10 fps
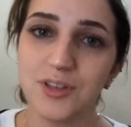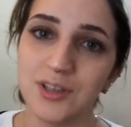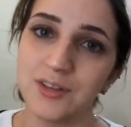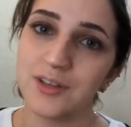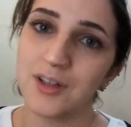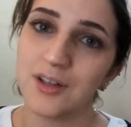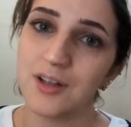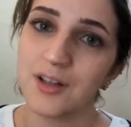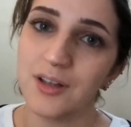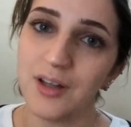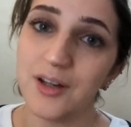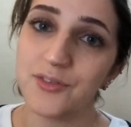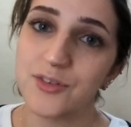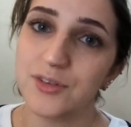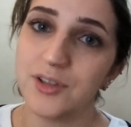and life
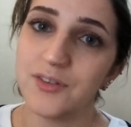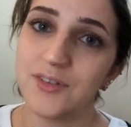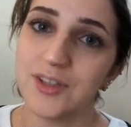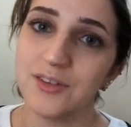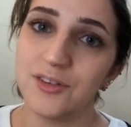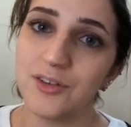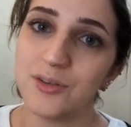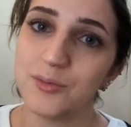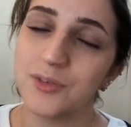to live in, you know?